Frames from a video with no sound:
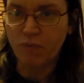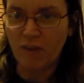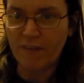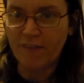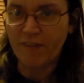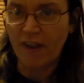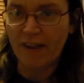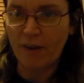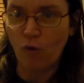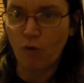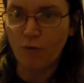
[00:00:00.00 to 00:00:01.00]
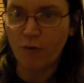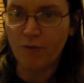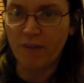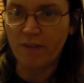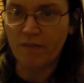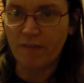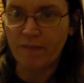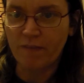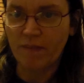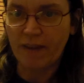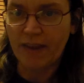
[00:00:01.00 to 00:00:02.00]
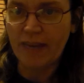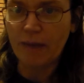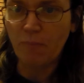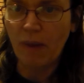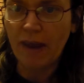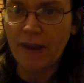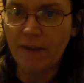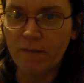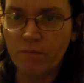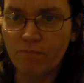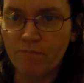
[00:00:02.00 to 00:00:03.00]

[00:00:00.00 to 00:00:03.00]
Plus, I ordered eBay,